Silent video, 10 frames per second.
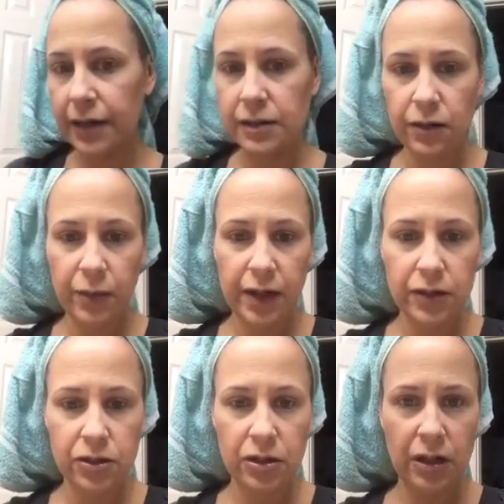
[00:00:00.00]
it so
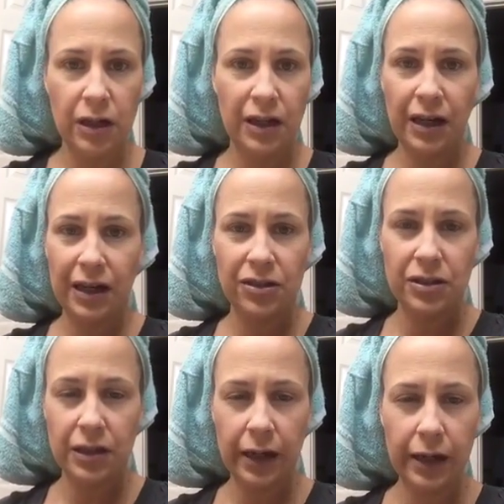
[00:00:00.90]
much. I
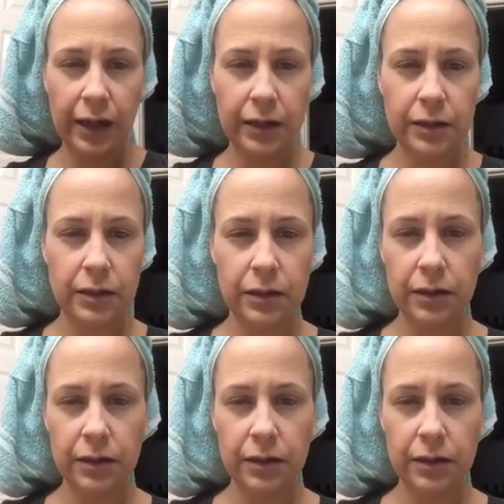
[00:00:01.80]
just like it.